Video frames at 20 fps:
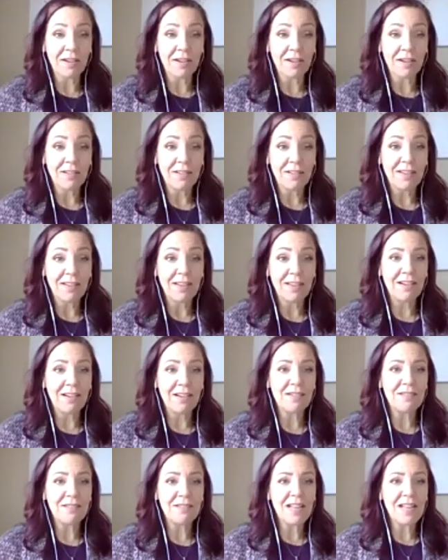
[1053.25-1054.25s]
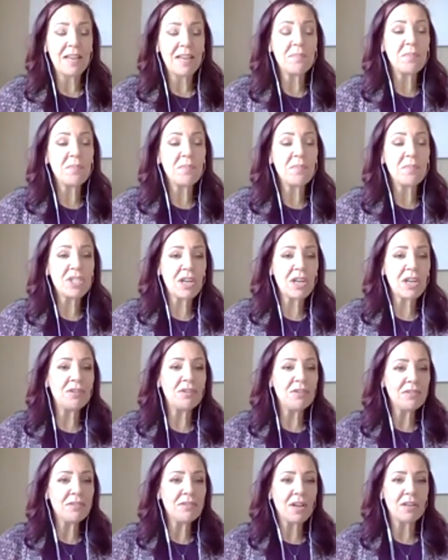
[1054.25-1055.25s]
I have to go to work,
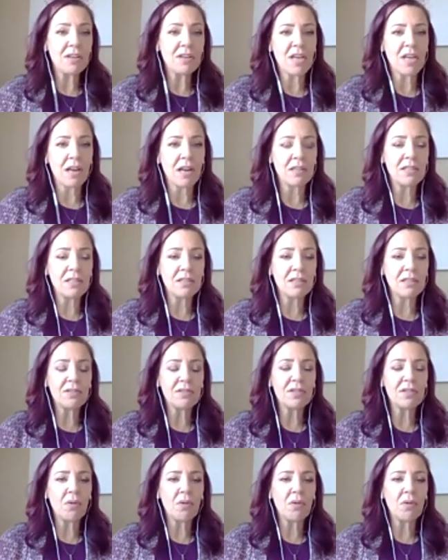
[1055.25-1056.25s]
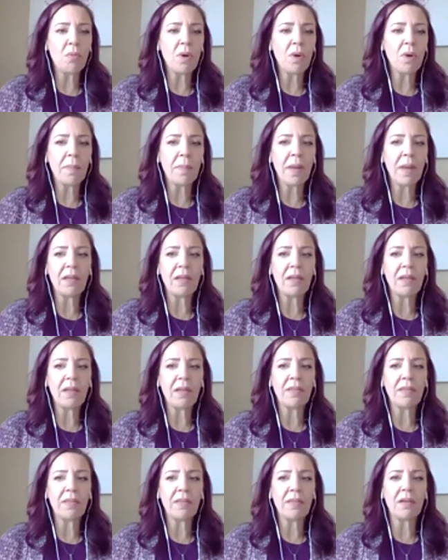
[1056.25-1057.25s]
and Michelle, you touched on it too. So
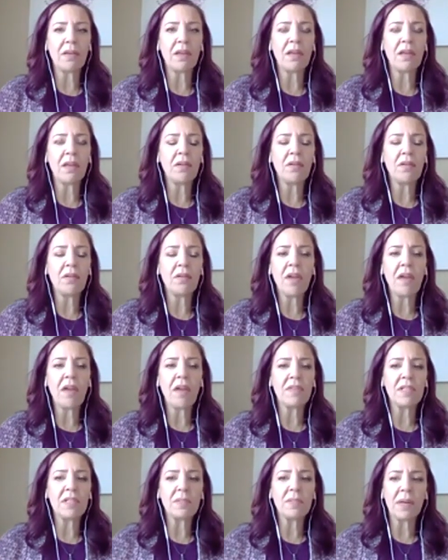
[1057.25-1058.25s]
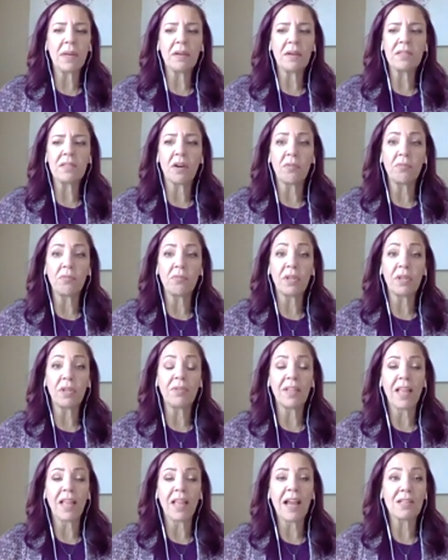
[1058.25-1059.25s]
what about you have these parents that are
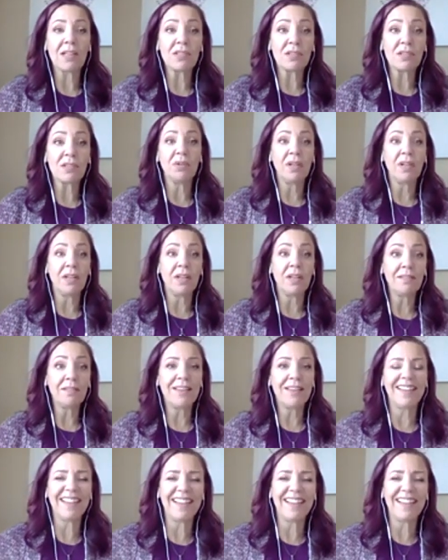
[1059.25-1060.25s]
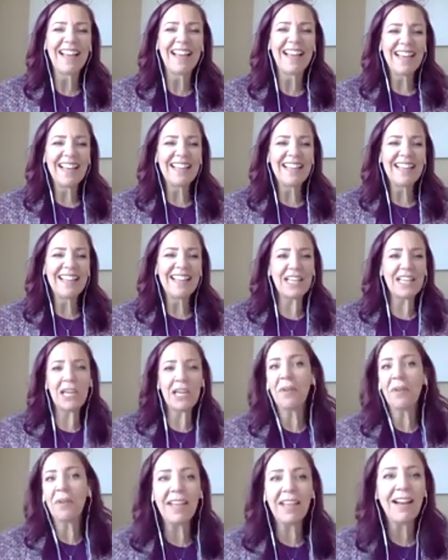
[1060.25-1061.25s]
really relying on school
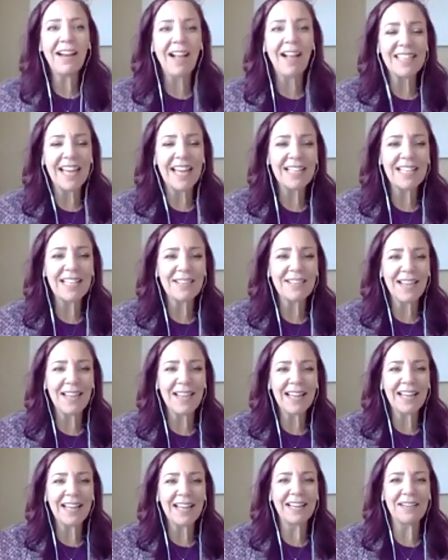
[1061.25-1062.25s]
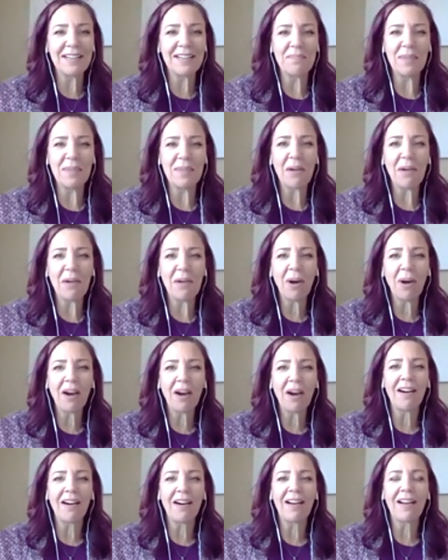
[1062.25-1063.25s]
to keep their kid all day so they
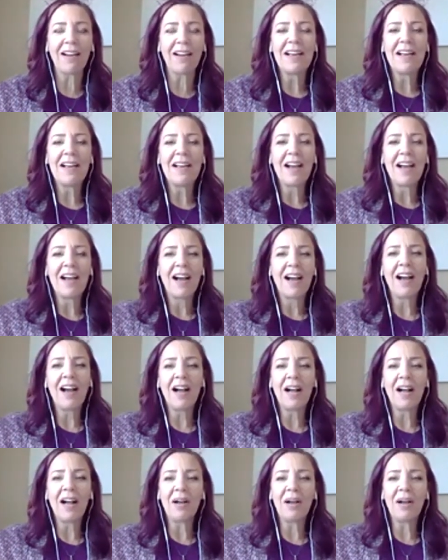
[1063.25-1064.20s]
can be at work.